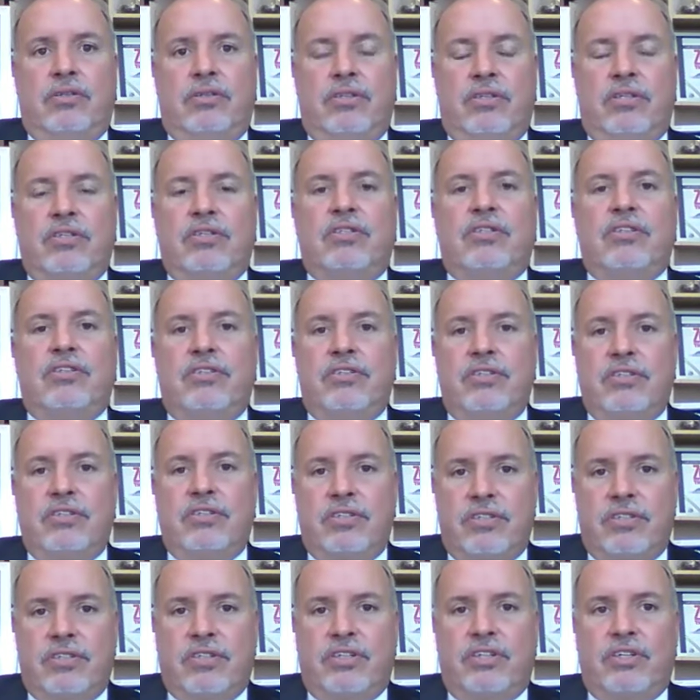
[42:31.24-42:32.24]
this
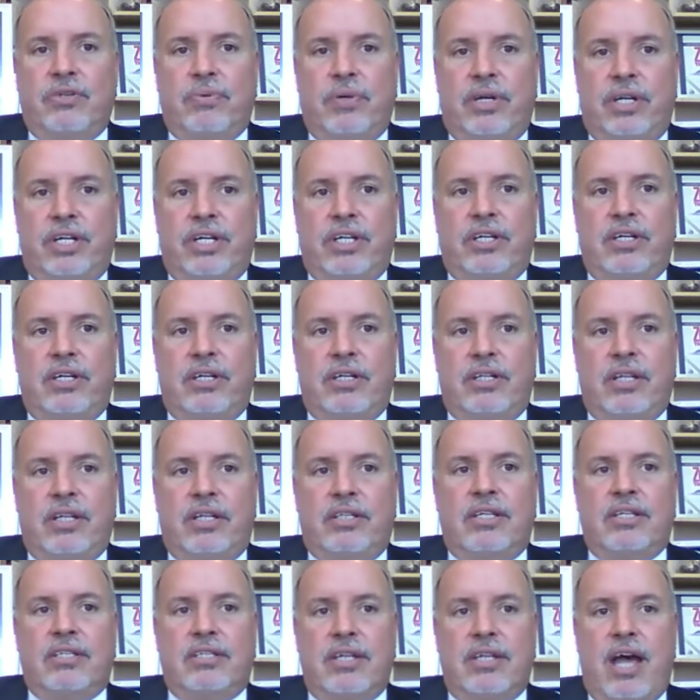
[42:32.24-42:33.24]
is a situation
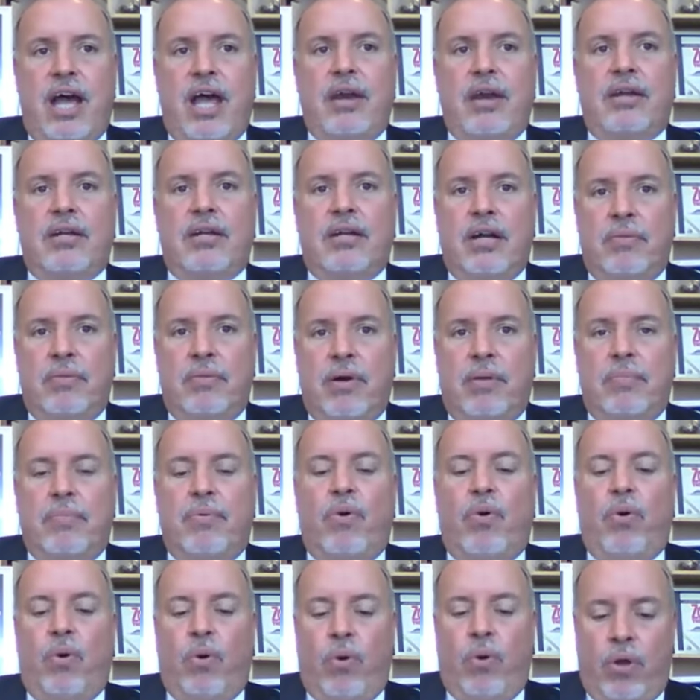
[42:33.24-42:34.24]
that does not come
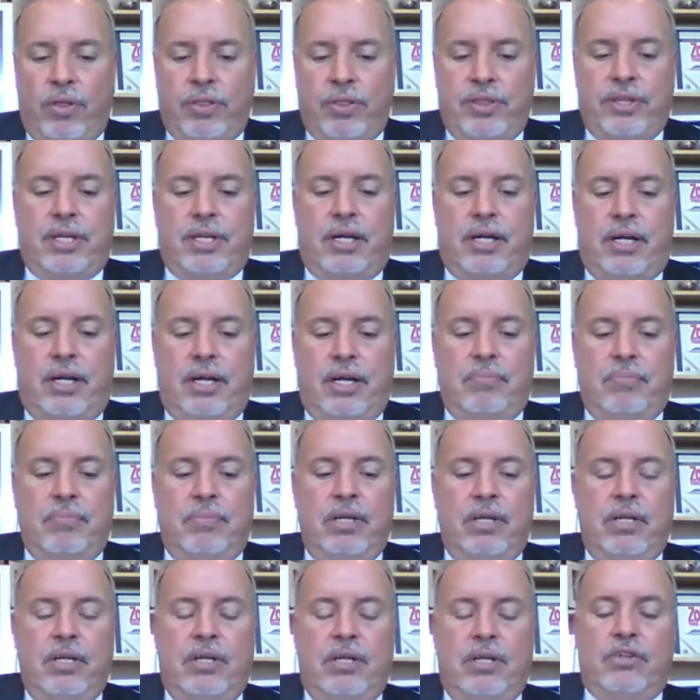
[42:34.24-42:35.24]
up all the time.
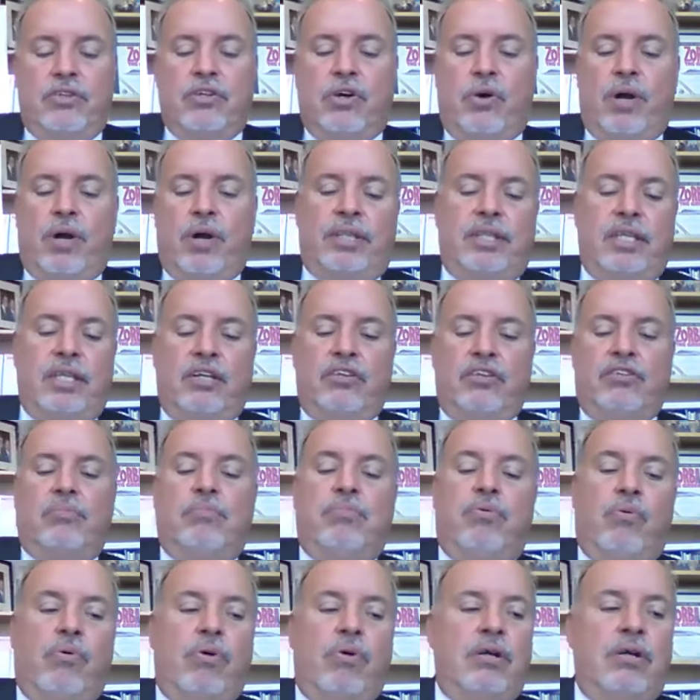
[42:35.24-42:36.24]
So I think it's
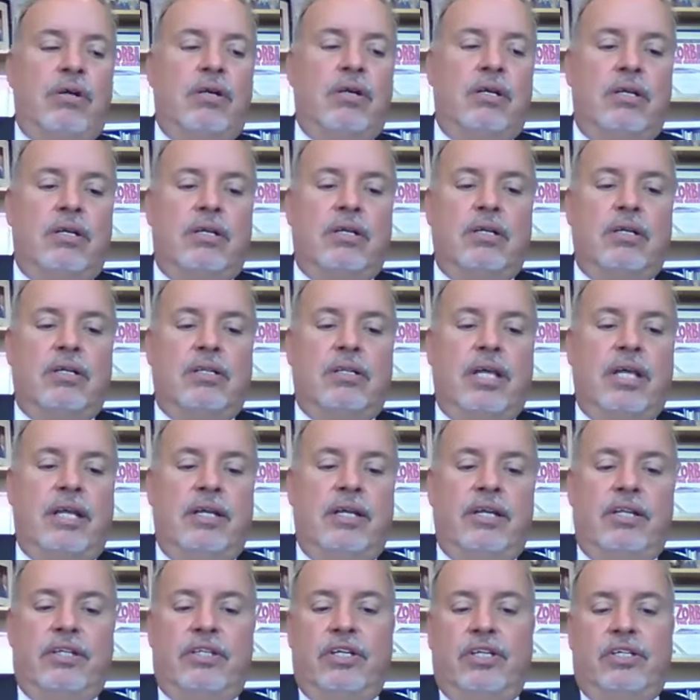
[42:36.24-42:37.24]
important
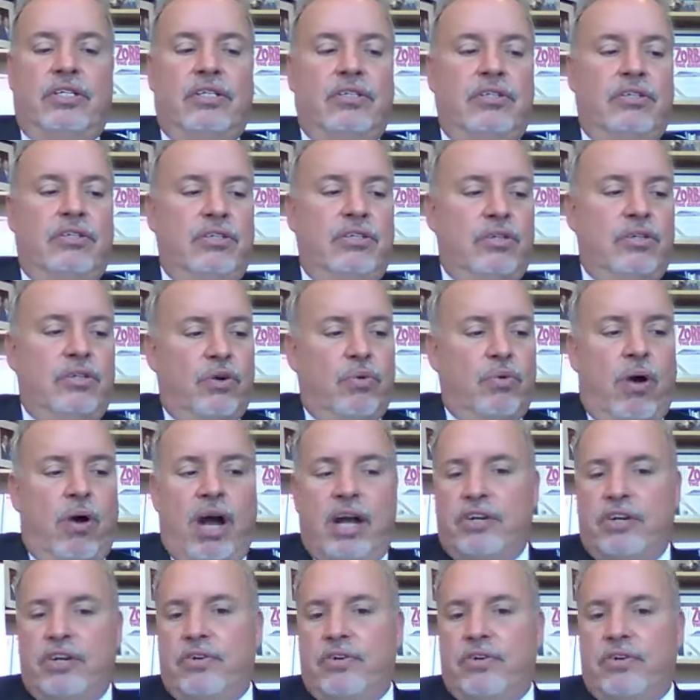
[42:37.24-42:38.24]
that in addition to your
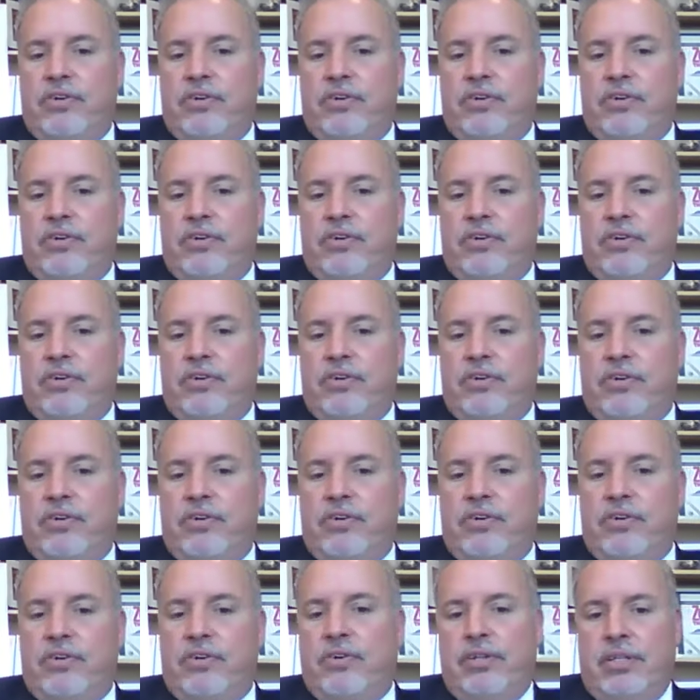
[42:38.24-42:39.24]
quadrants
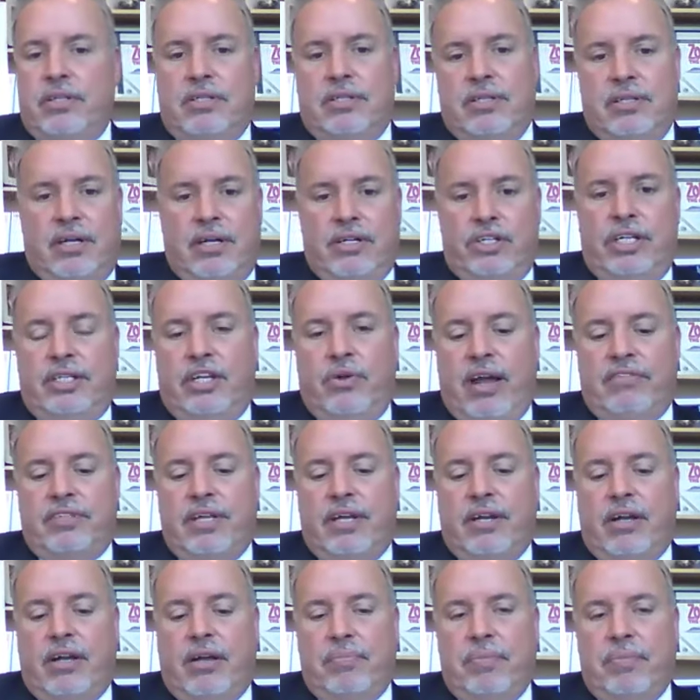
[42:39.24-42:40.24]
sheet that you have
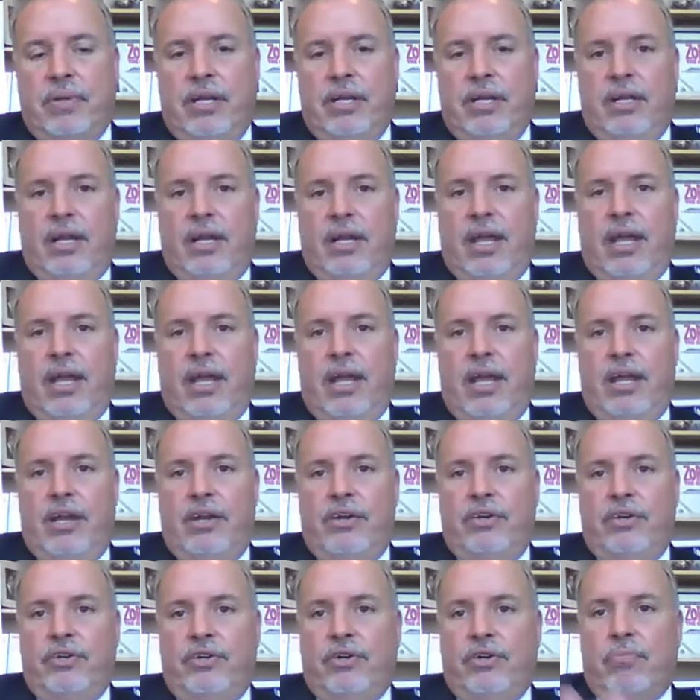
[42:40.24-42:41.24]
set up
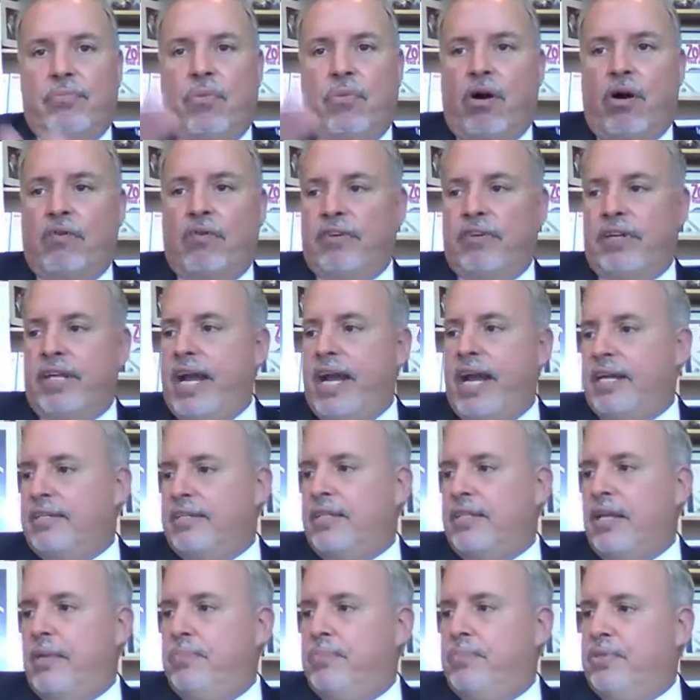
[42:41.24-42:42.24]
and your Marvel
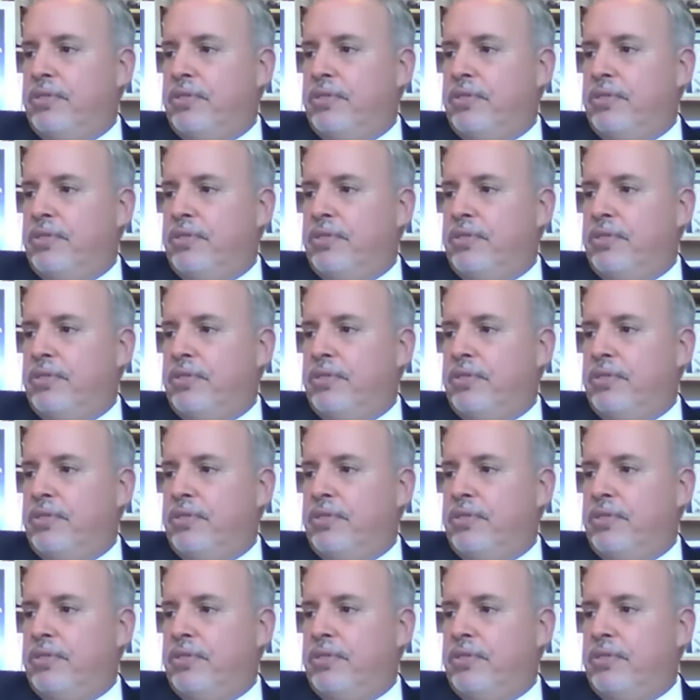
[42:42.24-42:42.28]
Acts